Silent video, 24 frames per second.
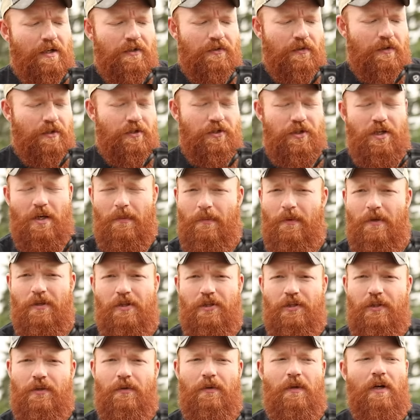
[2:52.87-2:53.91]
So it's cheaper to
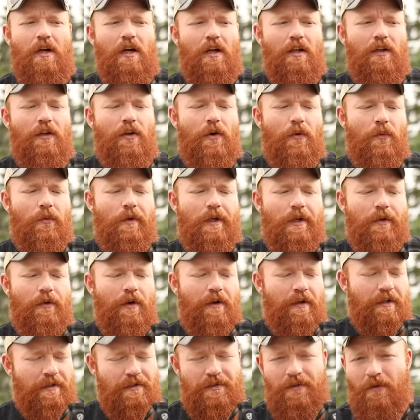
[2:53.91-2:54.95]
shoot, low
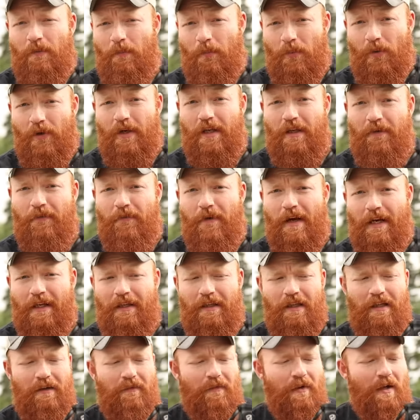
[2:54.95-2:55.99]
recoil, and it's still pretty
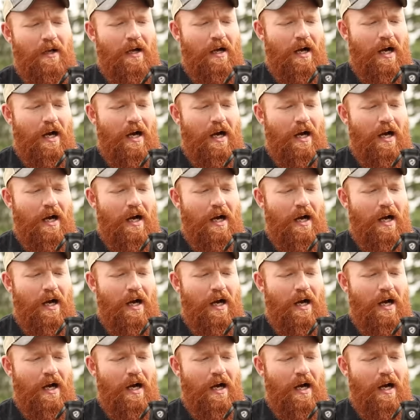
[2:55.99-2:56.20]
effective.